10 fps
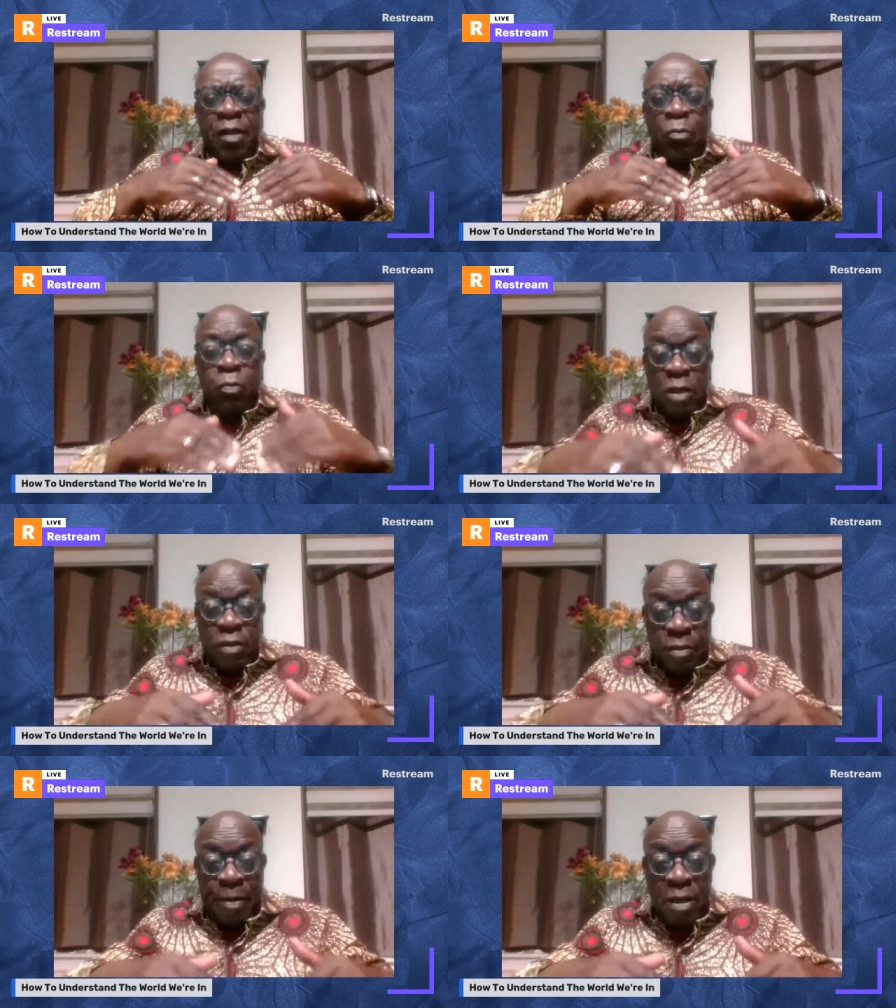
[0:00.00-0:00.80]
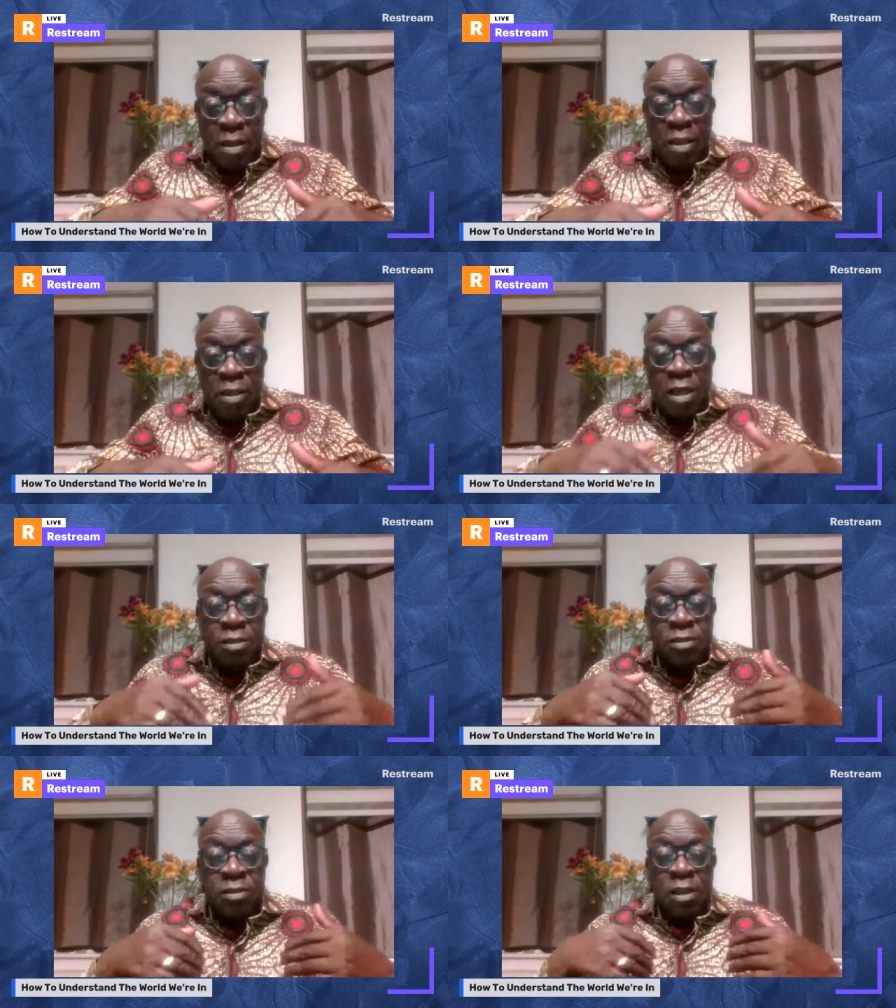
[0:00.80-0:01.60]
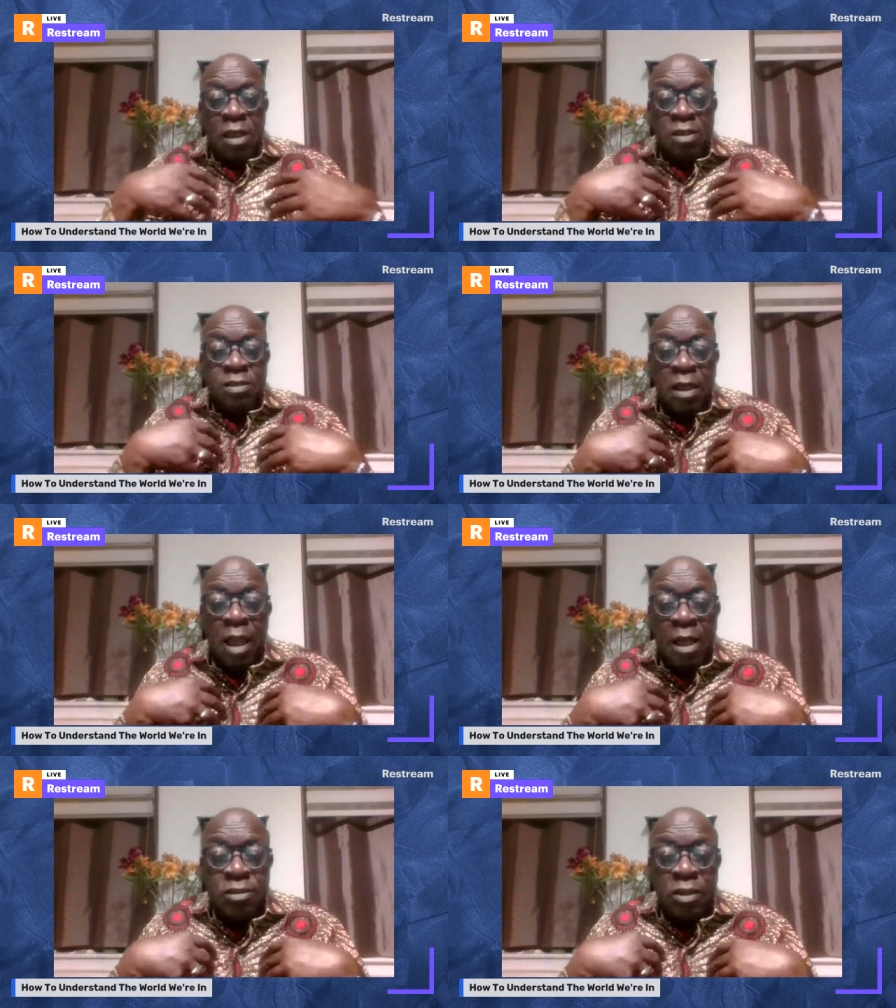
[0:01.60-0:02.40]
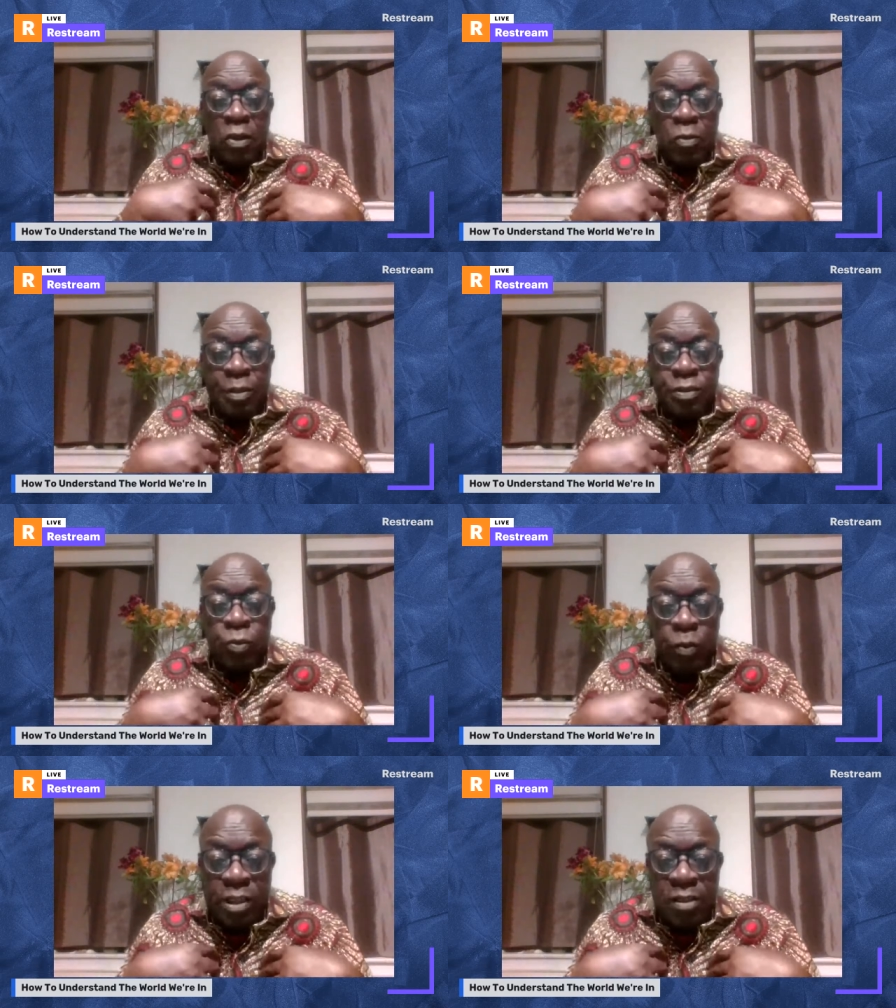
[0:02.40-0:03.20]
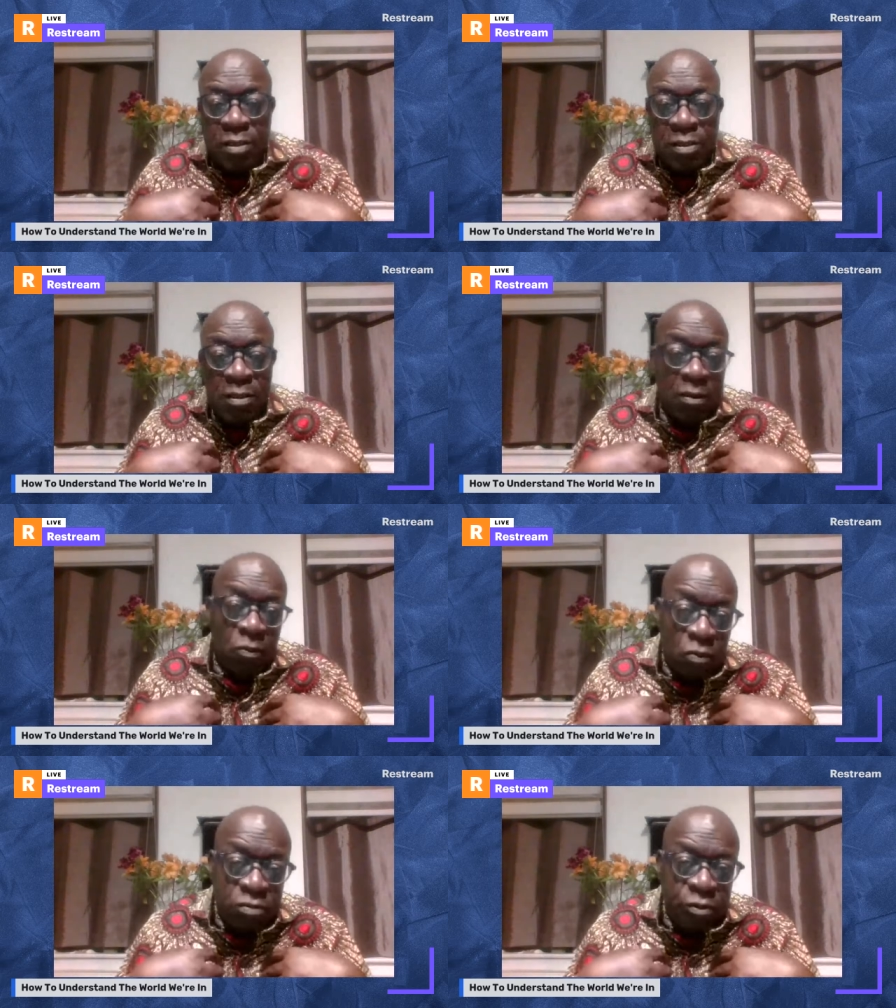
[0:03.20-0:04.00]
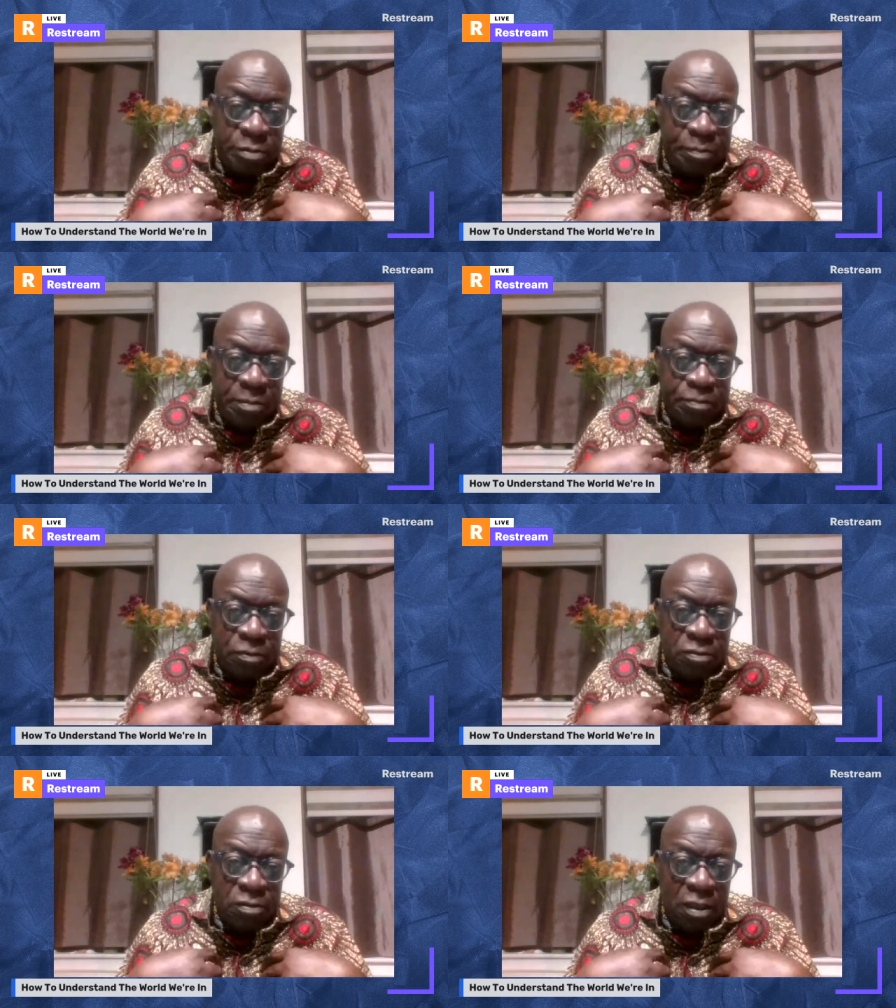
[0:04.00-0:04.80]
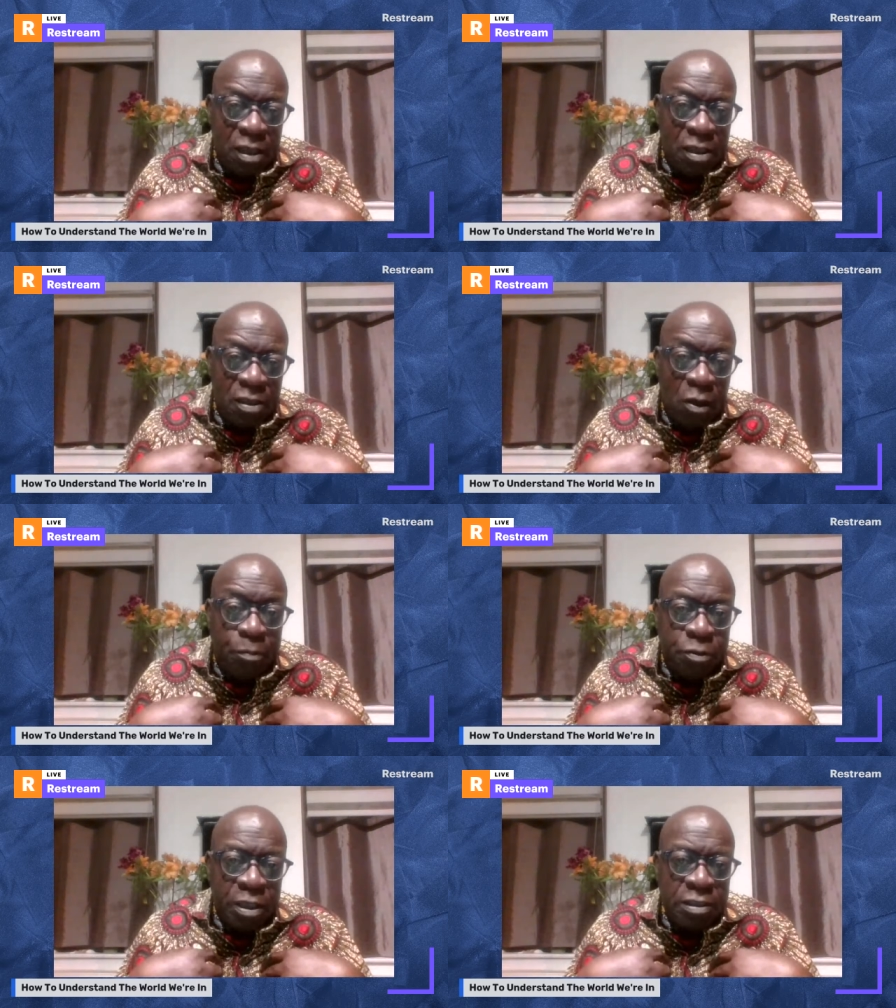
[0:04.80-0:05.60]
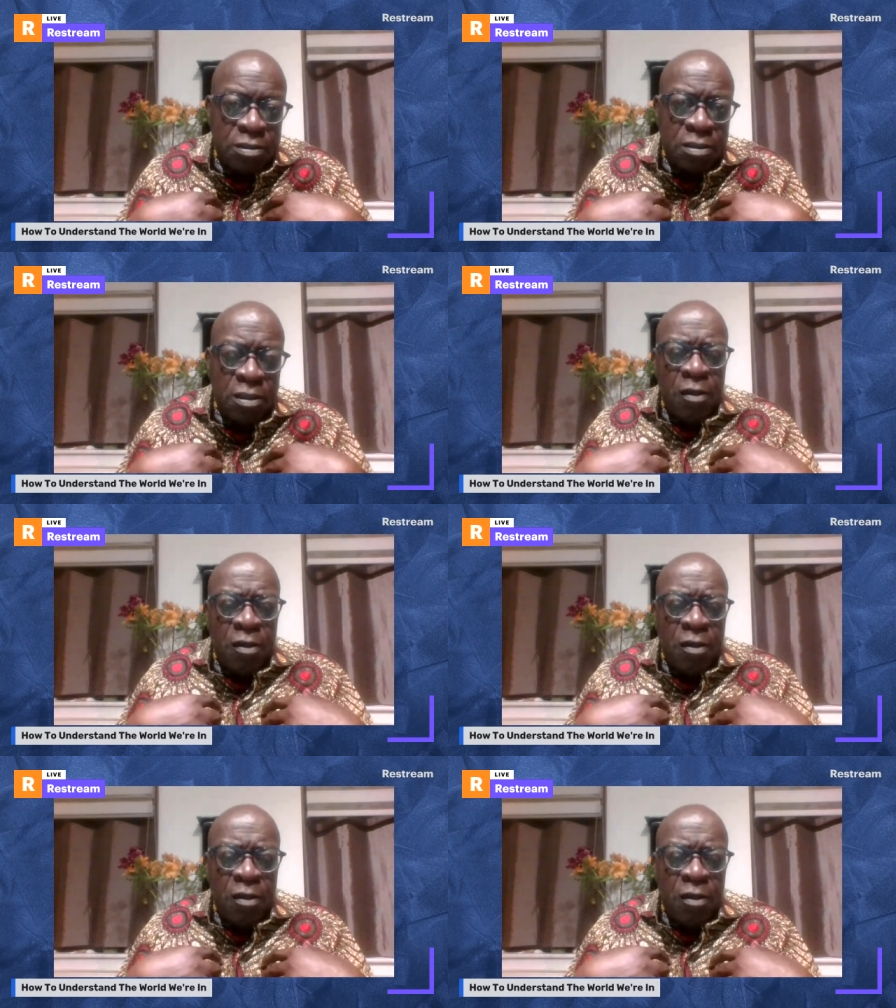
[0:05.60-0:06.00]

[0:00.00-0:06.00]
One of the parallel lines is the lines along which we, ordinary people, operate.